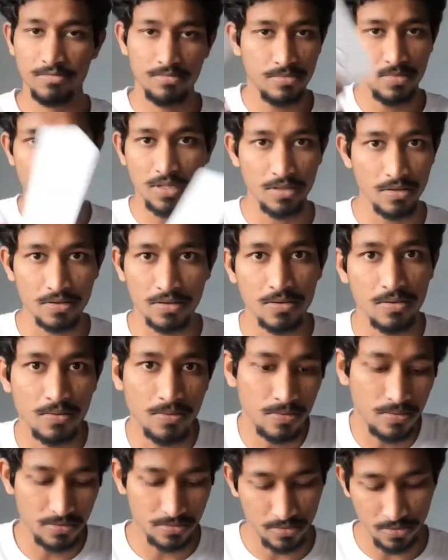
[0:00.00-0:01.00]

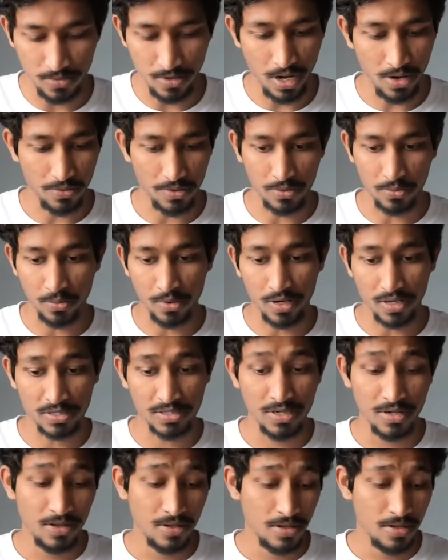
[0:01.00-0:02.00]
know how it works.
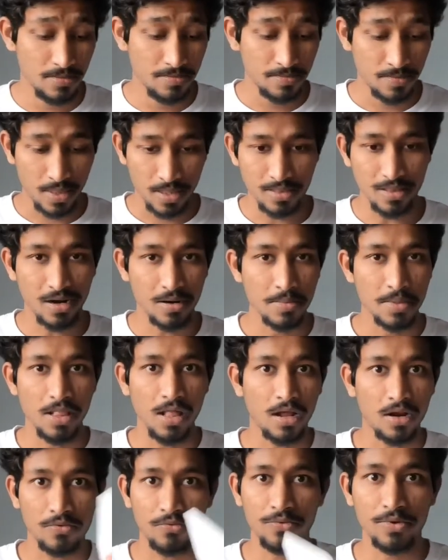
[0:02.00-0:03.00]
There will be a
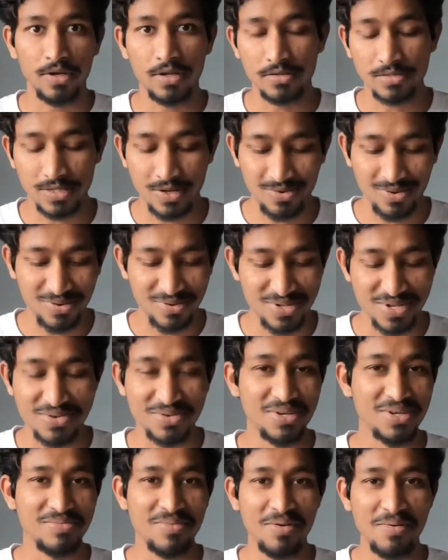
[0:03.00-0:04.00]
lot of videos out on
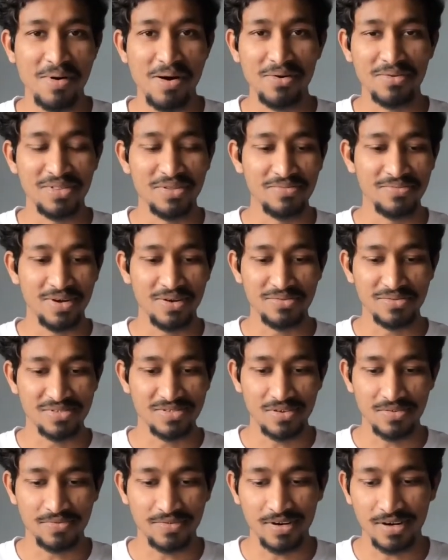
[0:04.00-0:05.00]
YouTube about the phone.
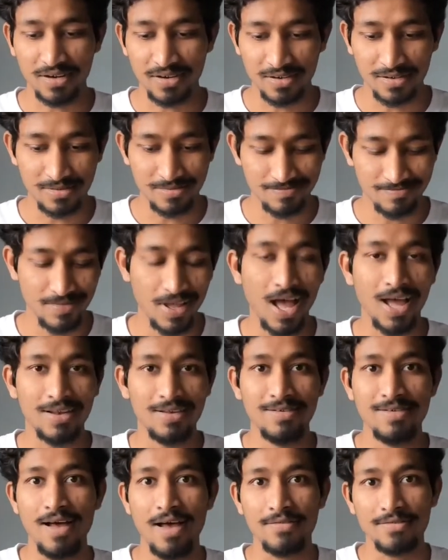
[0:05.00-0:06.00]
So far I
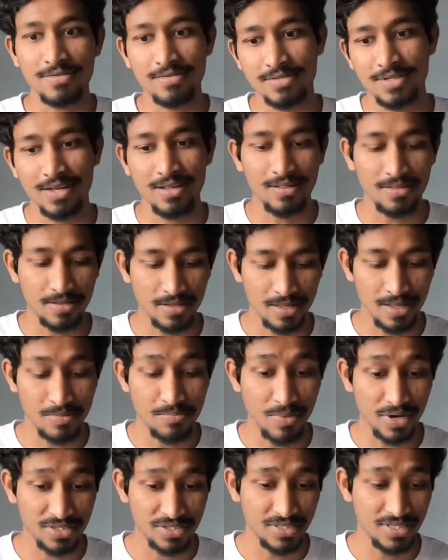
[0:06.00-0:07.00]
don't have to tell in
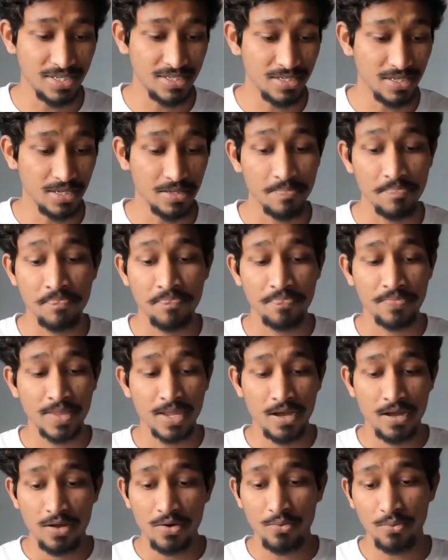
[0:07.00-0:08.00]
much detail.
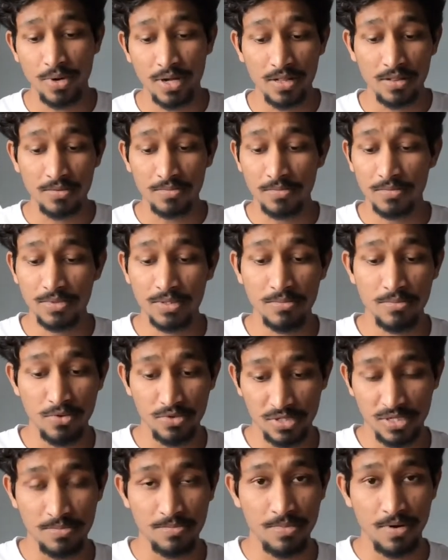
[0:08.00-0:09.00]
Well, the
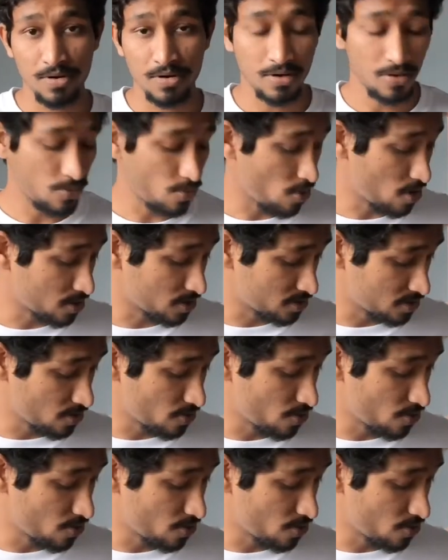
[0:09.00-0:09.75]
most important, what